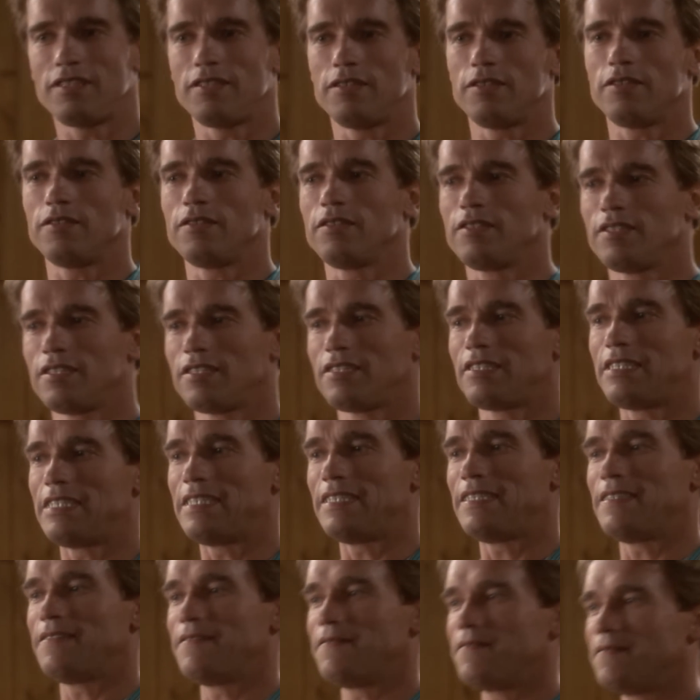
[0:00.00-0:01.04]
two,
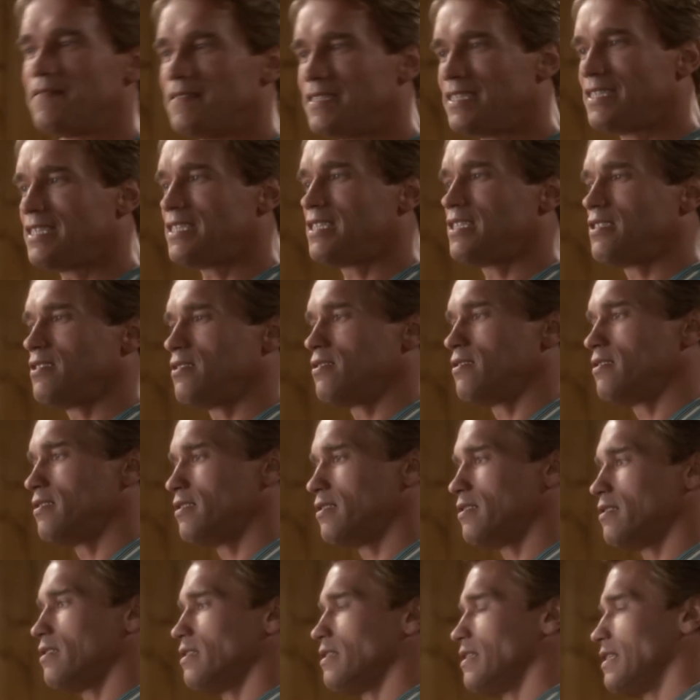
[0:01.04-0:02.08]
three. One, two,
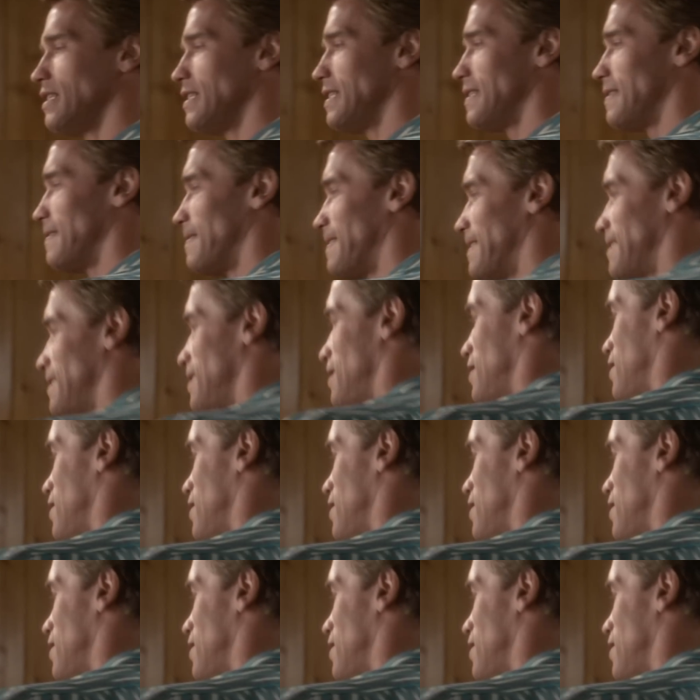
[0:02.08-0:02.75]
three. One,